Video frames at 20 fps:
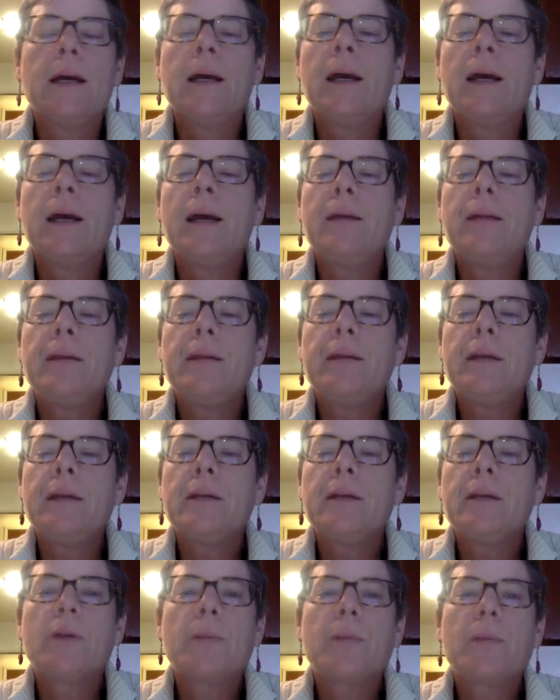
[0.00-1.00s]
And then
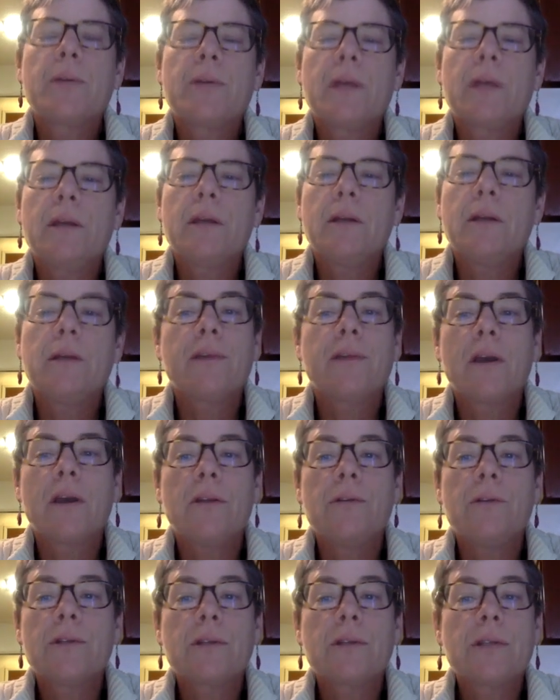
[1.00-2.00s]
Dan's representative, can
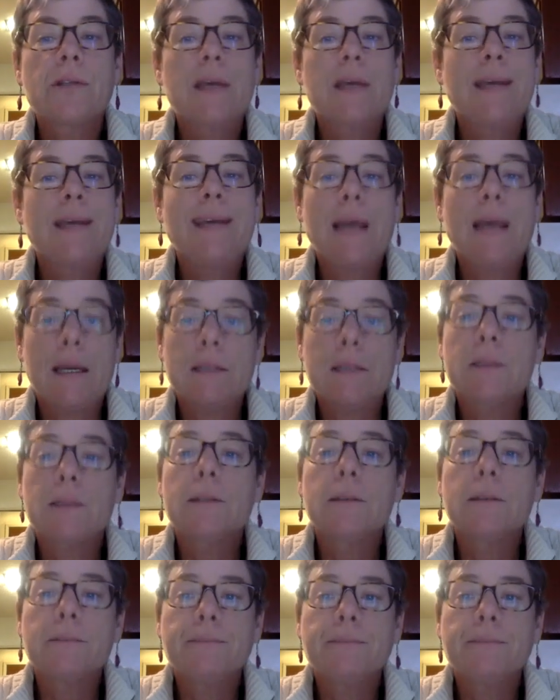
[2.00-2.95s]
you just say yes?